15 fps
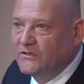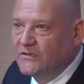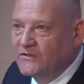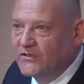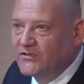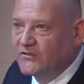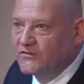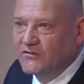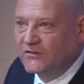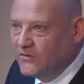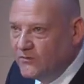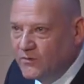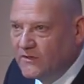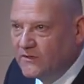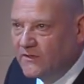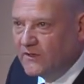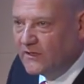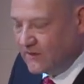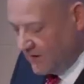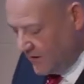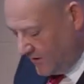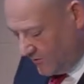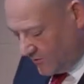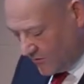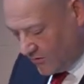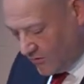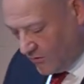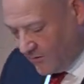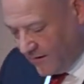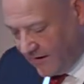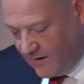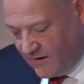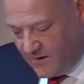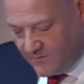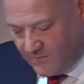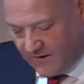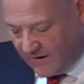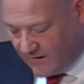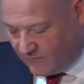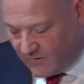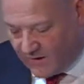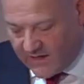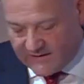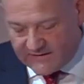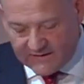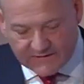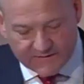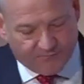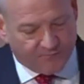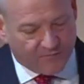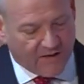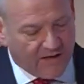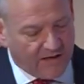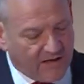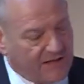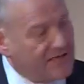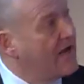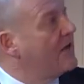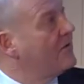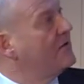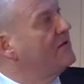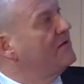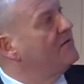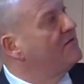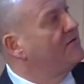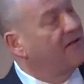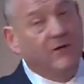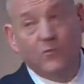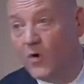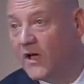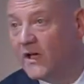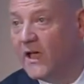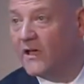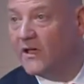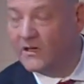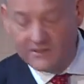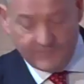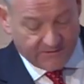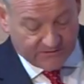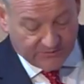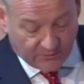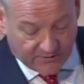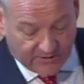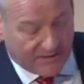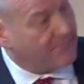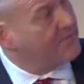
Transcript: conditions that you wouldn't think would normally be related. Now, the work I'm going to be talking